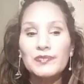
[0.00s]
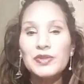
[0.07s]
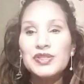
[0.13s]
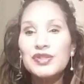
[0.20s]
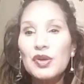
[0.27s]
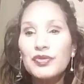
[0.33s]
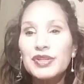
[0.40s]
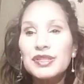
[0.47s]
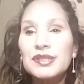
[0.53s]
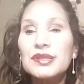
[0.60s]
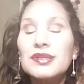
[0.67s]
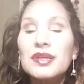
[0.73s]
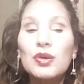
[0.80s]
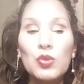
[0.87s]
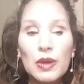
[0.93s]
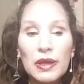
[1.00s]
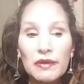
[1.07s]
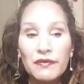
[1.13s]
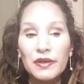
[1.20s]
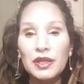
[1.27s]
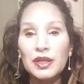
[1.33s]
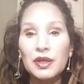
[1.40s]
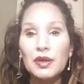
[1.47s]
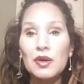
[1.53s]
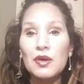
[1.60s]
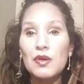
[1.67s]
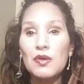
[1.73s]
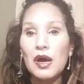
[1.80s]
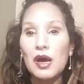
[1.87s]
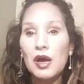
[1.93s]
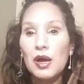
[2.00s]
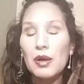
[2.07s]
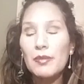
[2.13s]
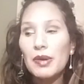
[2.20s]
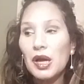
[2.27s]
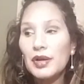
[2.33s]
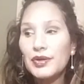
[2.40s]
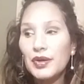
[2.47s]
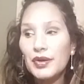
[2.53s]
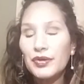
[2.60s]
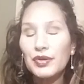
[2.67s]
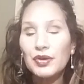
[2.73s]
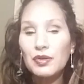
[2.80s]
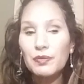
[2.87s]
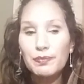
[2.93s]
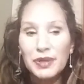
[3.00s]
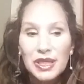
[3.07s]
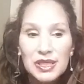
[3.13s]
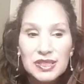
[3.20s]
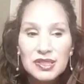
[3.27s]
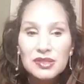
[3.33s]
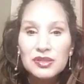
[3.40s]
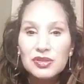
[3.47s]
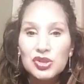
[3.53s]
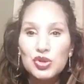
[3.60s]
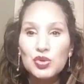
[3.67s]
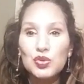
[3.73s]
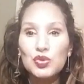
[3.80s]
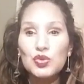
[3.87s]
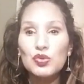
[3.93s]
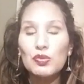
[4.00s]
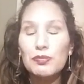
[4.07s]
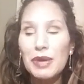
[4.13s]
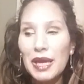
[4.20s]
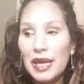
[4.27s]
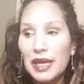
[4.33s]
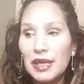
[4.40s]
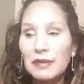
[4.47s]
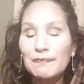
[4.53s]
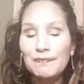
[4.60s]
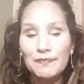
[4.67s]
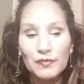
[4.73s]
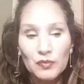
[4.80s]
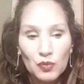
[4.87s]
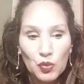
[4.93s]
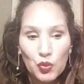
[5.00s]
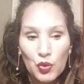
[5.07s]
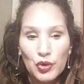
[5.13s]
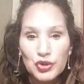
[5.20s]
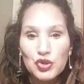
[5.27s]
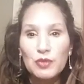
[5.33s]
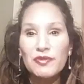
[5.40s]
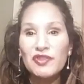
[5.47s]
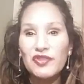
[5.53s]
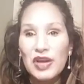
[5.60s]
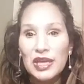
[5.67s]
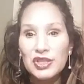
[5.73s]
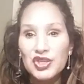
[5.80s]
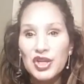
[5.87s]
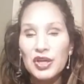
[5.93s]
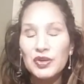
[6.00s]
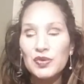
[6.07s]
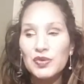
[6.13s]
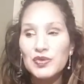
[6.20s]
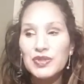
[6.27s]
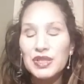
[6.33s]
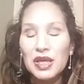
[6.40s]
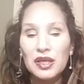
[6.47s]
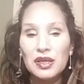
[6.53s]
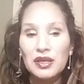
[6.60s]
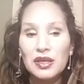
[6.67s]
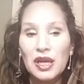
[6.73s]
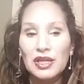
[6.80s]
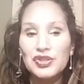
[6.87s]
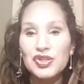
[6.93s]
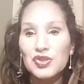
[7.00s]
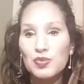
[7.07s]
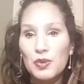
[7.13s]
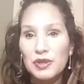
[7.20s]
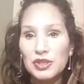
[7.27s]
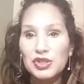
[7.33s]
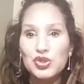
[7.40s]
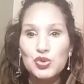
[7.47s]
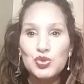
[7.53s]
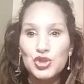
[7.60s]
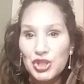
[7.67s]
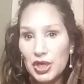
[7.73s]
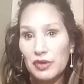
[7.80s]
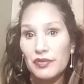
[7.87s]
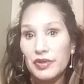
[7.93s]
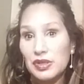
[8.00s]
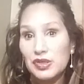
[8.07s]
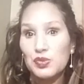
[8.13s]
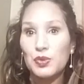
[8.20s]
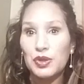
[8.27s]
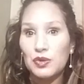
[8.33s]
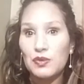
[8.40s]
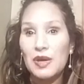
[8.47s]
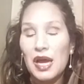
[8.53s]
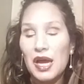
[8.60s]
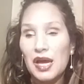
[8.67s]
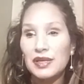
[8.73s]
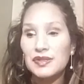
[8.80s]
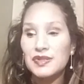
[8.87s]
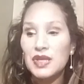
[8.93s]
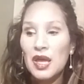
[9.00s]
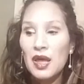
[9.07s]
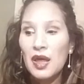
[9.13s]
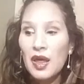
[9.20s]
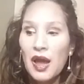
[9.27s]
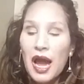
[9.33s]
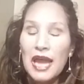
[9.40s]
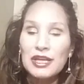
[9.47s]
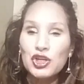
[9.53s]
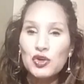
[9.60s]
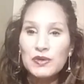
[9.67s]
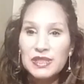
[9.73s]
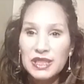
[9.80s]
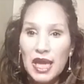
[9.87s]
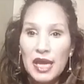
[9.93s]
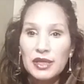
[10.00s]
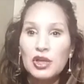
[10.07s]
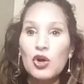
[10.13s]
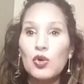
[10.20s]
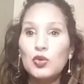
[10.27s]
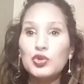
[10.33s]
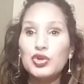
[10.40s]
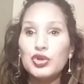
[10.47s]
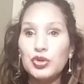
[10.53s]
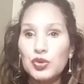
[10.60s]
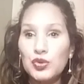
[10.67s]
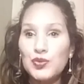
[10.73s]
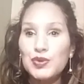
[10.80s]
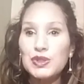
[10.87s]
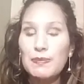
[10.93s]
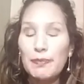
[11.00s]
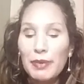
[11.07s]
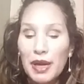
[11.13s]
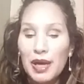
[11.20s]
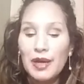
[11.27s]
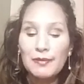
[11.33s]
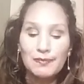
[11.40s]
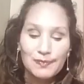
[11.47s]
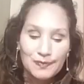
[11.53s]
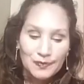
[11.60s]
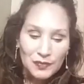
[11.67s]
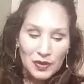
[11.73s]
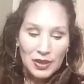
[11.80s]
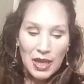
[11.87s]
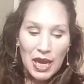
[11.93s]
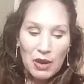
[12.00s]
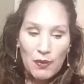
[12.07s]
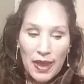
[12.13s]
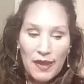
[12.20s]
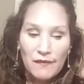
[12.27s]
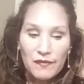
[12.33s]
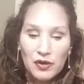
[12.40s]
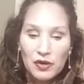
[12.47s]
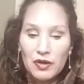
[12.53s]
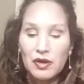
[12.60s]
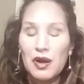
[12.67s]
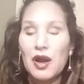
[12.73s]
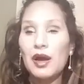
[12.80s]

So this is a quick video, another piece to my wardrobe of eyeshadows, and I just wanted to share this with you guys. I know it's kind of old news, but however,